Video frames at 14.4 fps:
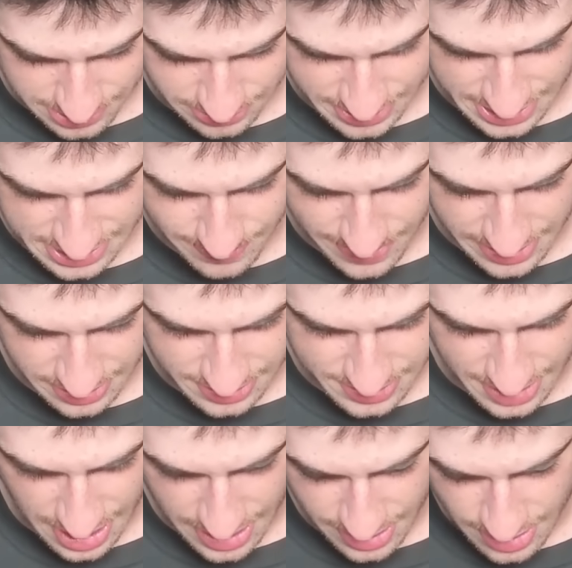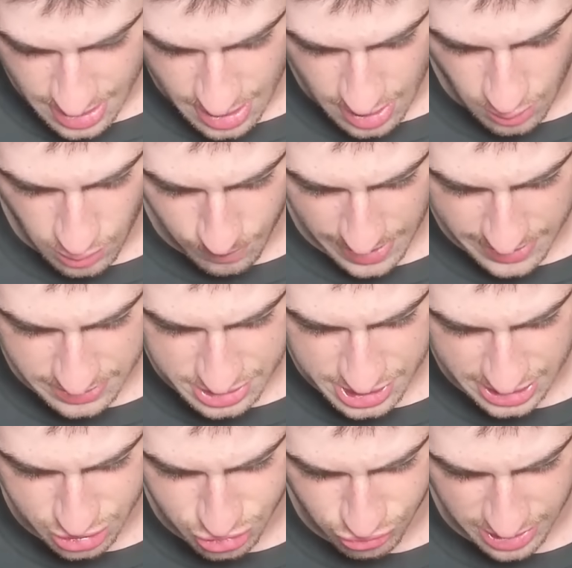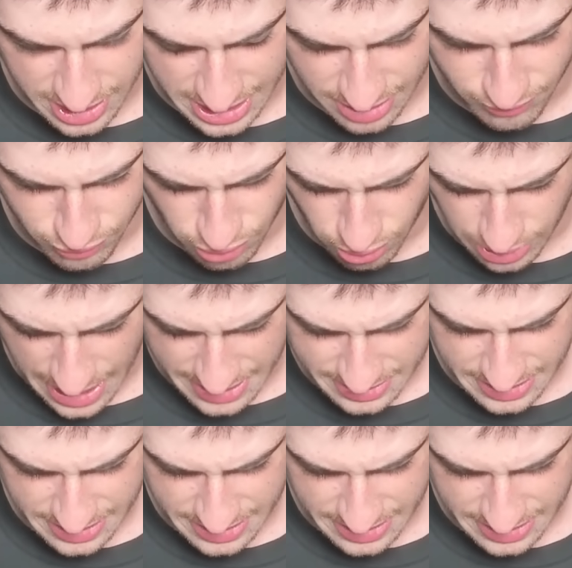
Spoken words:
decimating this guy. We were playing this like drinking roulette